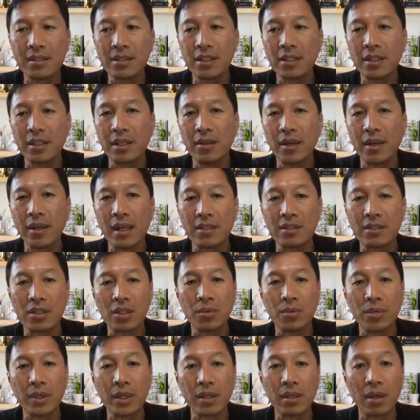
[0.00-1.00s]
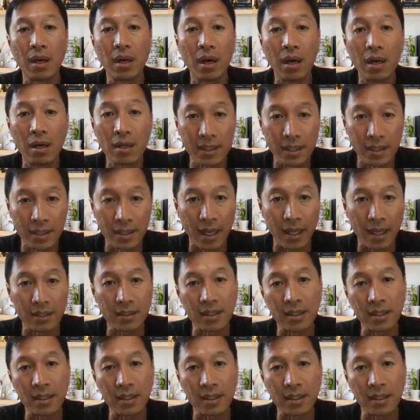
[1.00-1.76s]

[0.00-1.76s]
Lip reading: here, and so we can all connect.